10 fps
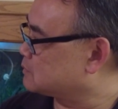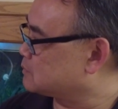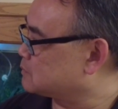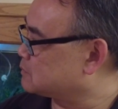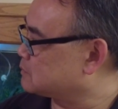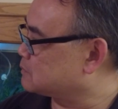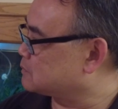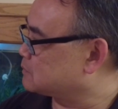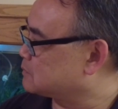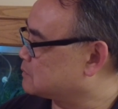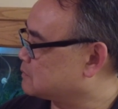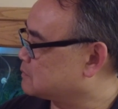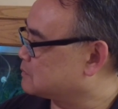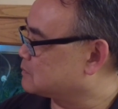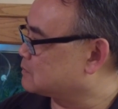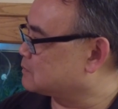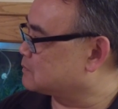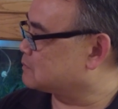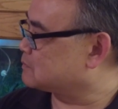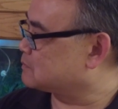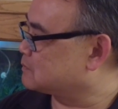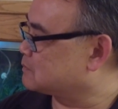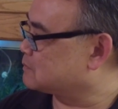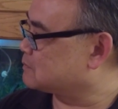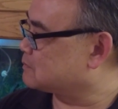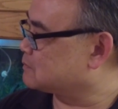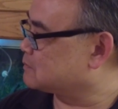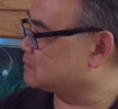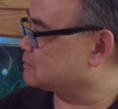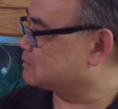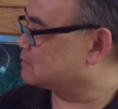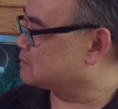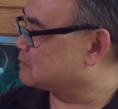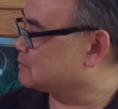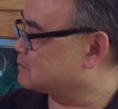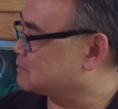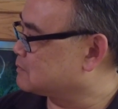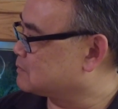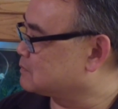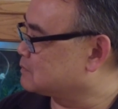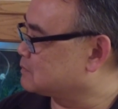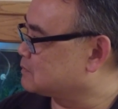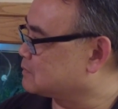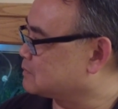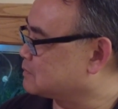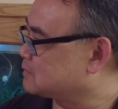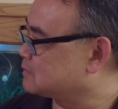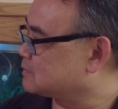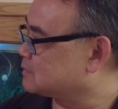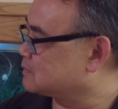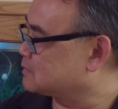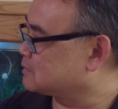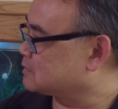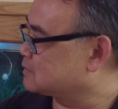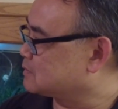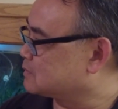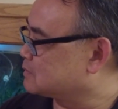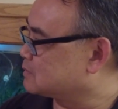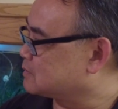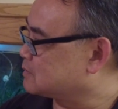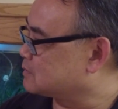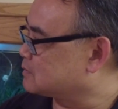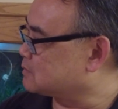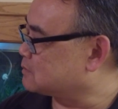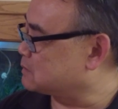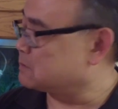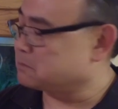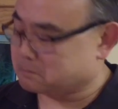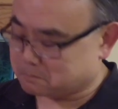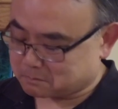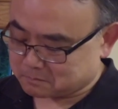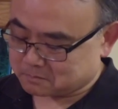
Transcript: This person isn't speaking.